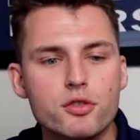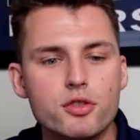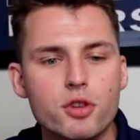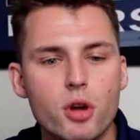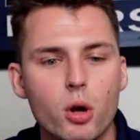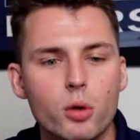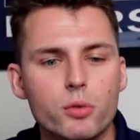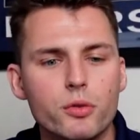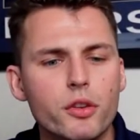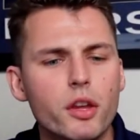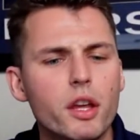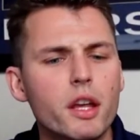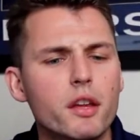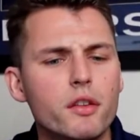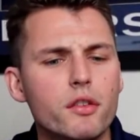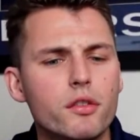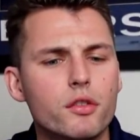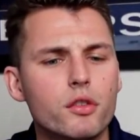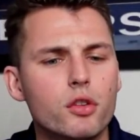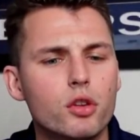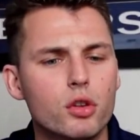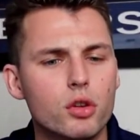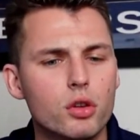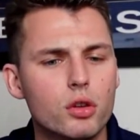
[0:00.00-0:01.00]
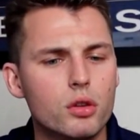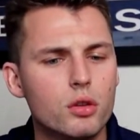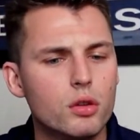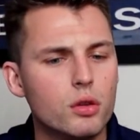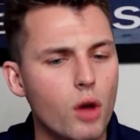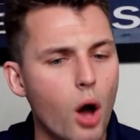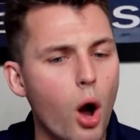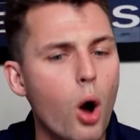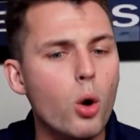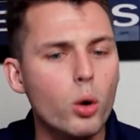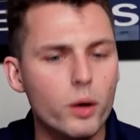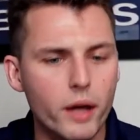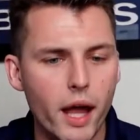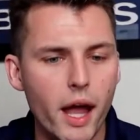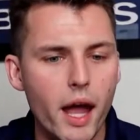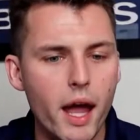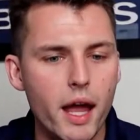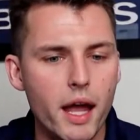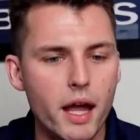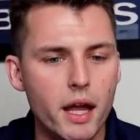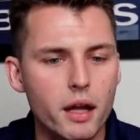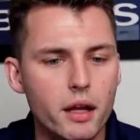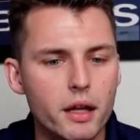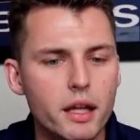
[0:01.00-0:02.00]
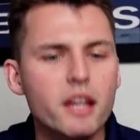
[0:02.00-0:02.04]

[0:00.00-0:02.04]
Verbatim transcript: Jones is okay.